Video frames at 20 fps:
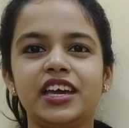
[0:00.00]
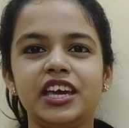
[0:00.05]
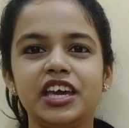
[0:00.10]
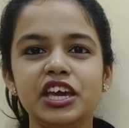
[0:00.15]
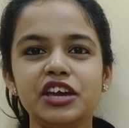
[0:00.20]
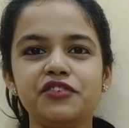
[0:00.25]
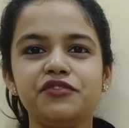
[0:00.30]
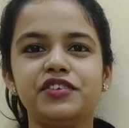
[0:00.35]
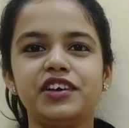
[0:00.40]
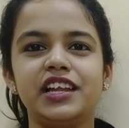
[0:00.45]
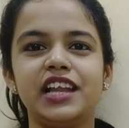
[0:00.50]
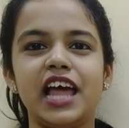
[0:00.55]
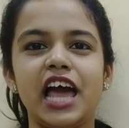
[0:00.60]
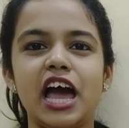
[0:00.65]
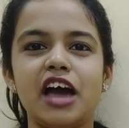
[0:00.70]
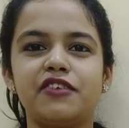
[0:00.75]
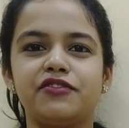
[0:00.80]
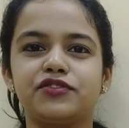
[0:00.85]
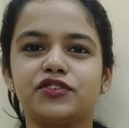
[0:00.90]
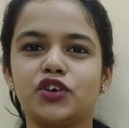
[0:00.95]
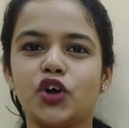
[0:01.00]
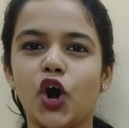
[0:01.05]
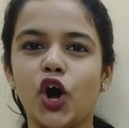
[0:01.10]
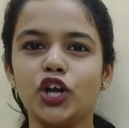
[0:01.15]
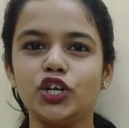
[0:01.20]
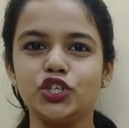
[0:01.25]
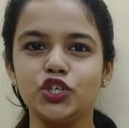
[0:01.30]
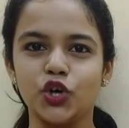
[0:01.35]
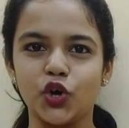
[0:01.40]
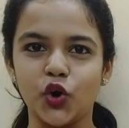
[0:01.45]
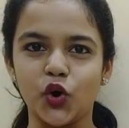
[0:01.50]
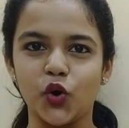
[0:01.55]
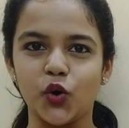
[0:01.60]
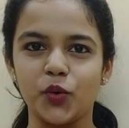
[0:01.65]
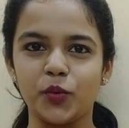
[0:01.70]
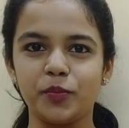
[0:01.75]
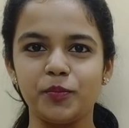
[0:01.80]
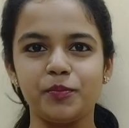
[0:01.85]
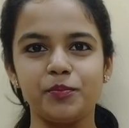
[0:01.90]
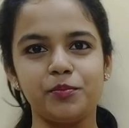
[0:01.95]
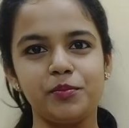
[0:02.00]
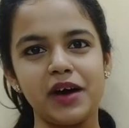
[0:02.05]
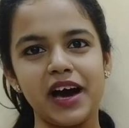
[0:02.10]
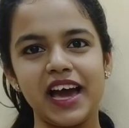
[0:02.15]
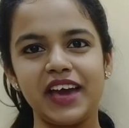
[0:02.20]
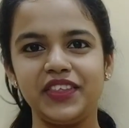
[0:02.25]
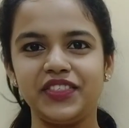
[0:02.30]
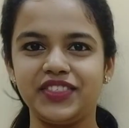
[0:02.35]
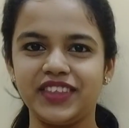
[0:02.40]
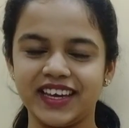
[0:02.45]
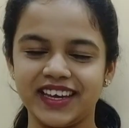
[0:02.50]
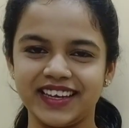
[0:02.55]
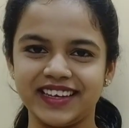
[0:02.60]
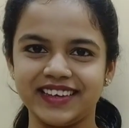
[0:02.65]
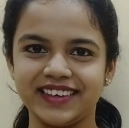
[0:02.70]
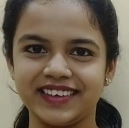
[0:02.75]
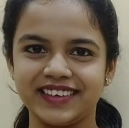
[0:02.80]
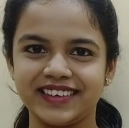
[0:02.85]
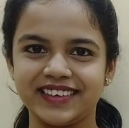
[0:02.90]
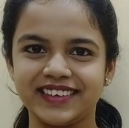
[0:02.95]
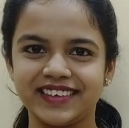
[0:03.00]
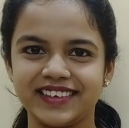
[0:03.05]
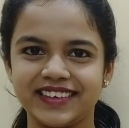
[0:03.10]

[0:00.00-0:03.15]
He will have got home by then.